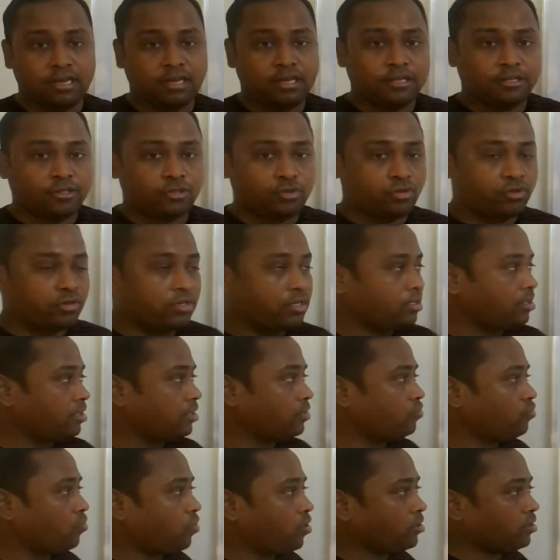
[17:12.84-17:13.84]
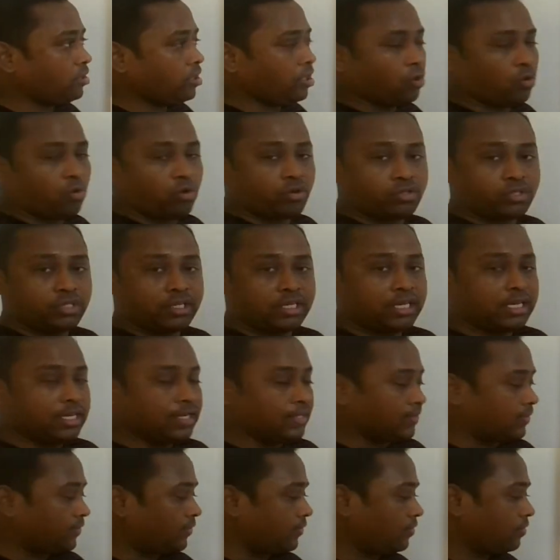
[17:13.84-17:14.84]
So this is what the logic
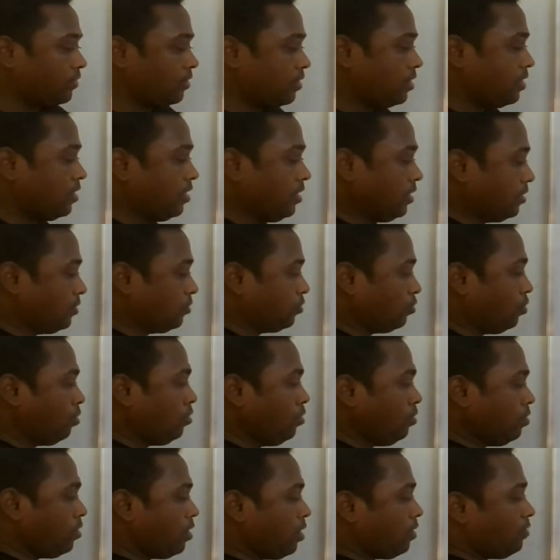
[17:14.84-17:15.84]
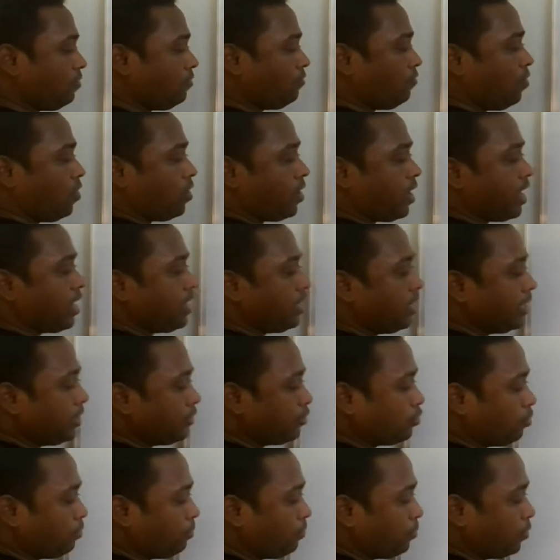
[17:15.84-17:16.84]
is. So what I
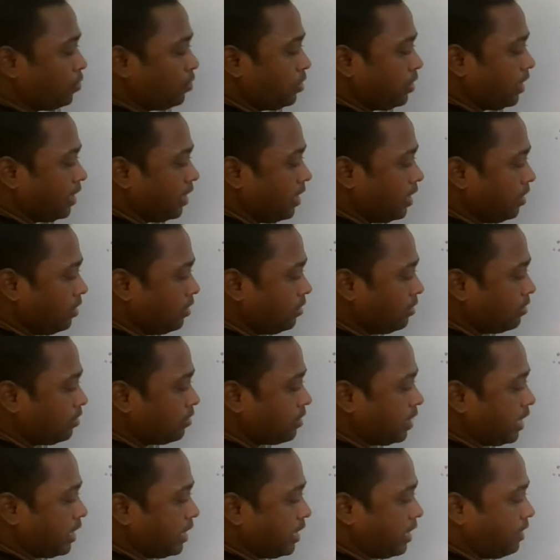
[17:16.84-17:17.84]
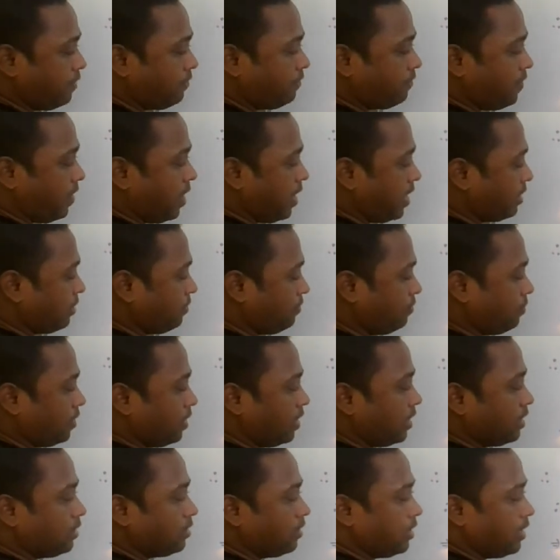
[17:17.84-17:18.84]
need to put here 35
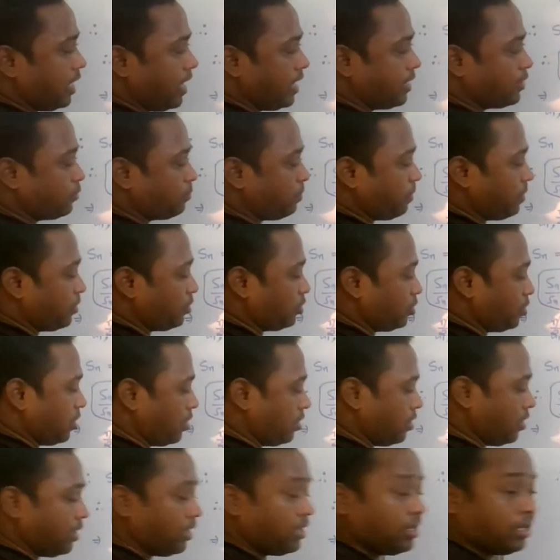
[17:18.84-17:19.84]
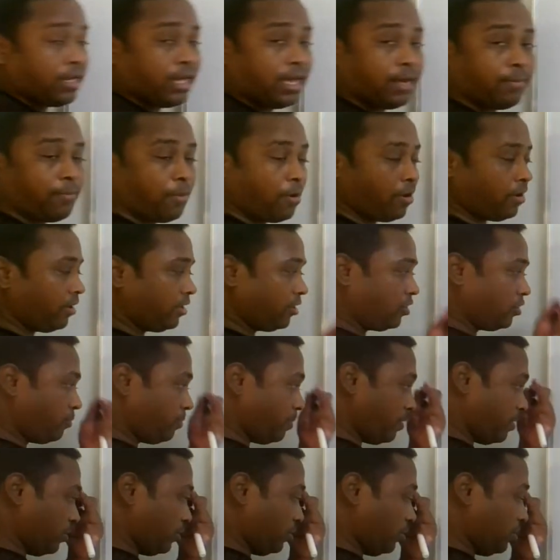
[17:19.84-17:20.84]
in the expression, in above
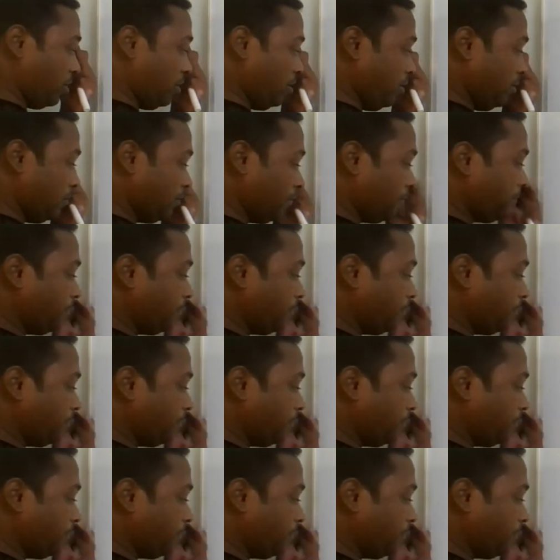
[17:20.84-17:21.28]
expression.